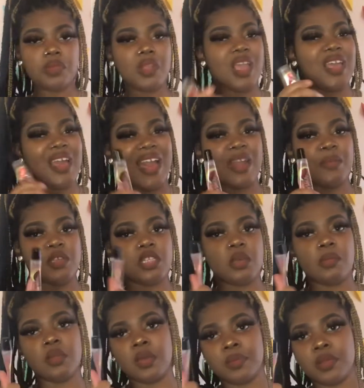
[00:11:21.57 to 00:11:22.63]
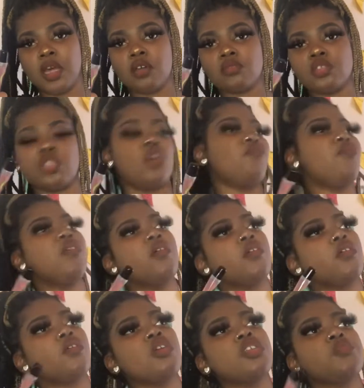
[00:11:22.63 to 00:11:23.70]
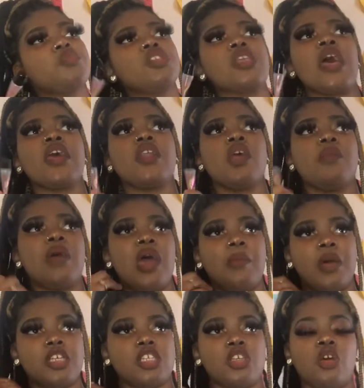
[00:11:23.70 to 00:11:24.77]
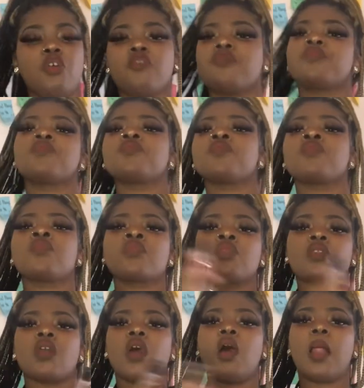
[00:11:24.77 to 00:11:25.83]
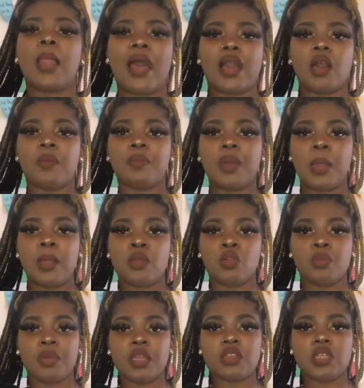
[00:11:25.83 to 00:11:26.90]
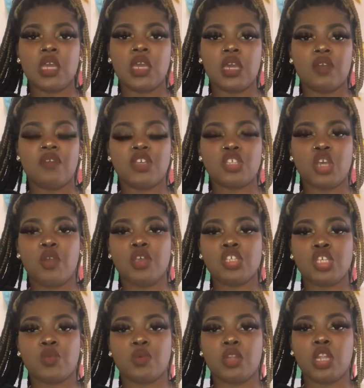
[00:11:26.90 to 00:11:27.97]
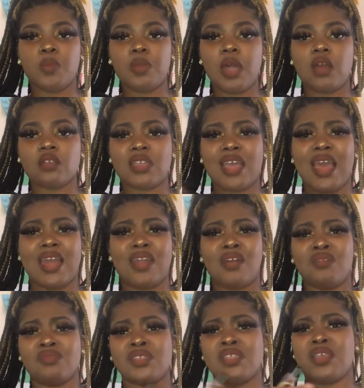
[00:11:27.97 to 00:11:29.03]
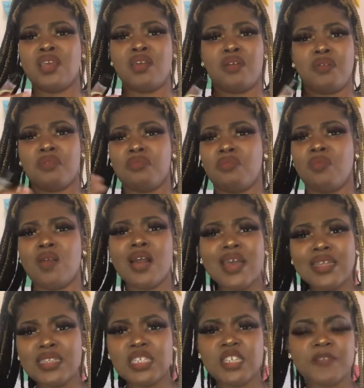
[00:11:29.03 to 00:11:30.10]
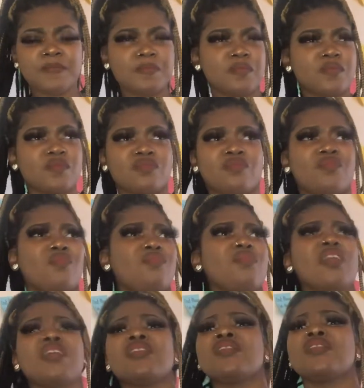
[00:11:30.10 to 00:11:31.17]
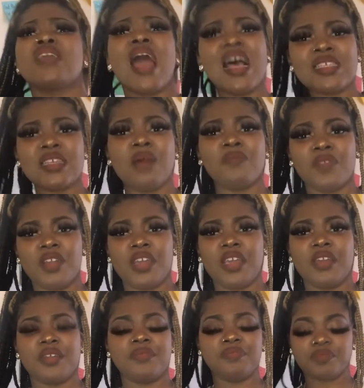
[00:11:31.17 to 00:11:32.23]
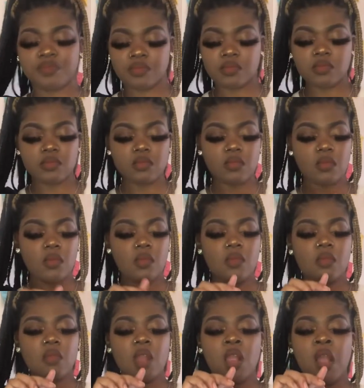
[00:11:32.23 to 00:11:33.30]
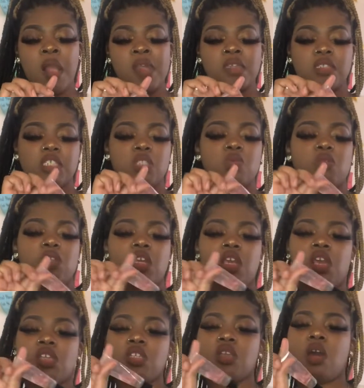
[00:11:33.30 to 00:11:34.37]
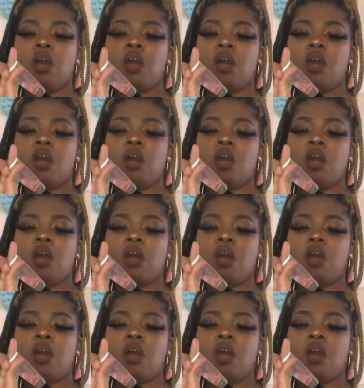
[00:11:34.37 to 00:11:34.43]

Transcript: it gotta be some lip gloss. So for Christmas, I ended up buying myself a little big thing of Victoria's Secret lip gloss. They had it on sale. What? Yes, I'm finna get it. This one is